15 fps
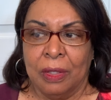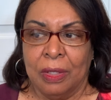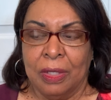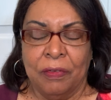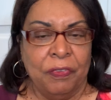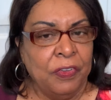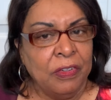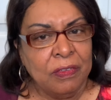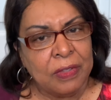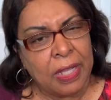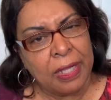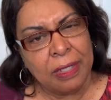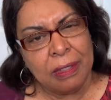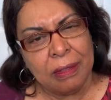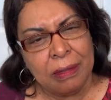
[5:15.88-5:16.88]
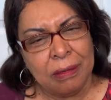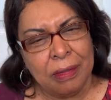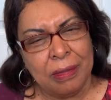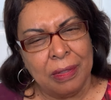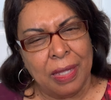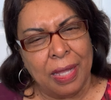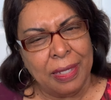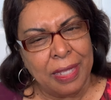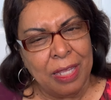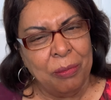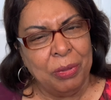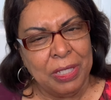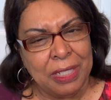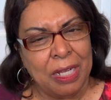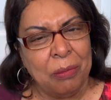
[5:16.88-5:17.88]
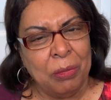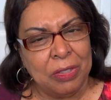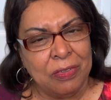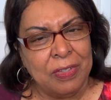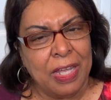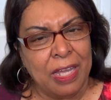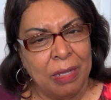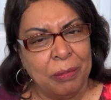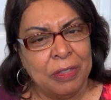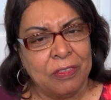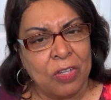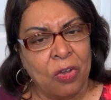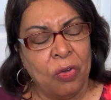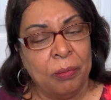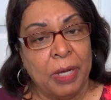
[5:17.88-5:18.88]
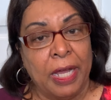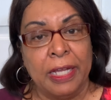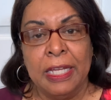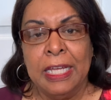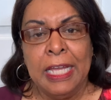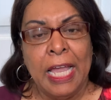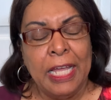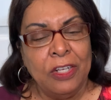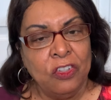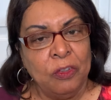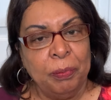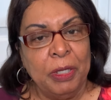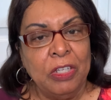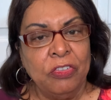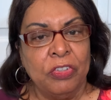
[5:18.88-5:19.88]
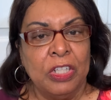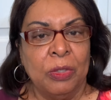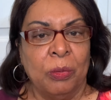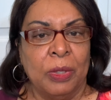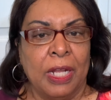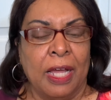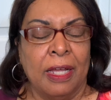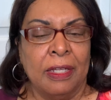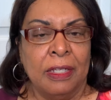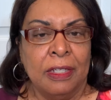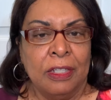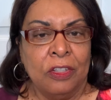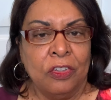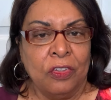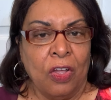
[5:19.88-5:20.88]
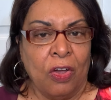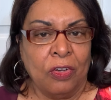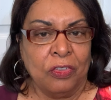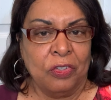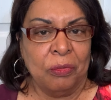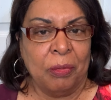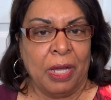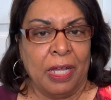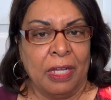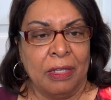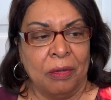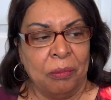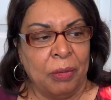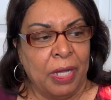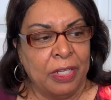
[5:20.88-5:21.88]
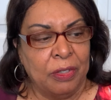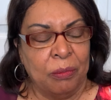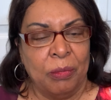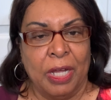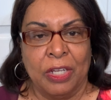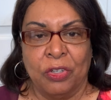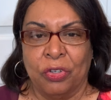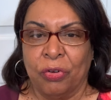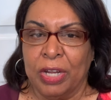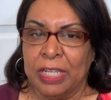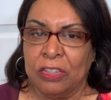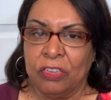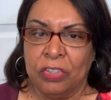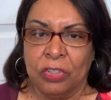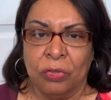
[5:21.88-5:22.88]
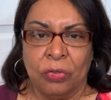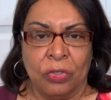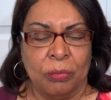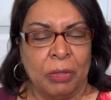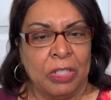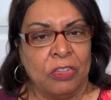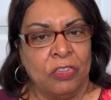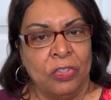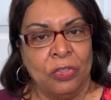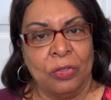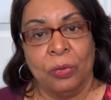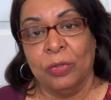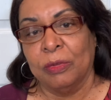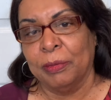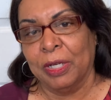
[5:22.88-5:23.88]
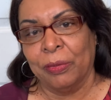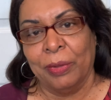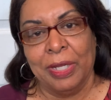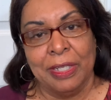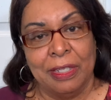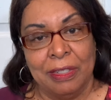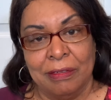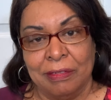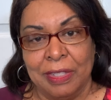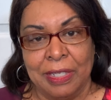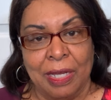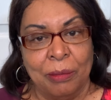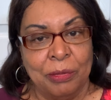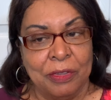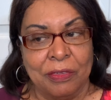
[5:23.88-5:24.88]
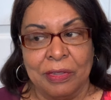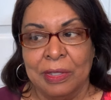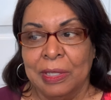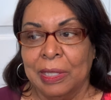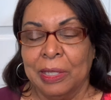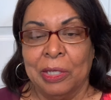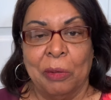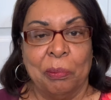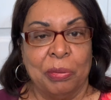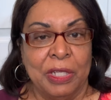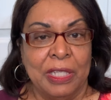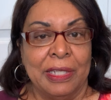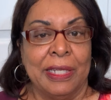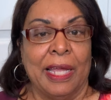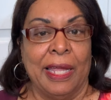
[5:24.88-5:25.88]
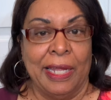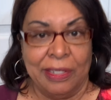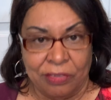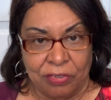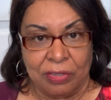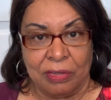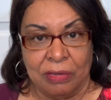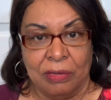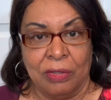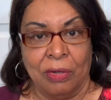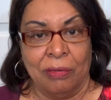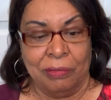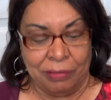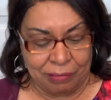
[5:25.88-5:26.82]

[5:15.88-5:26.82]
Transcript: it feels like I can't believe that much time has gone by. And especially when I talk to my my my grandchildren or my children, of course my grandkids think I'm just completely ancient, you know.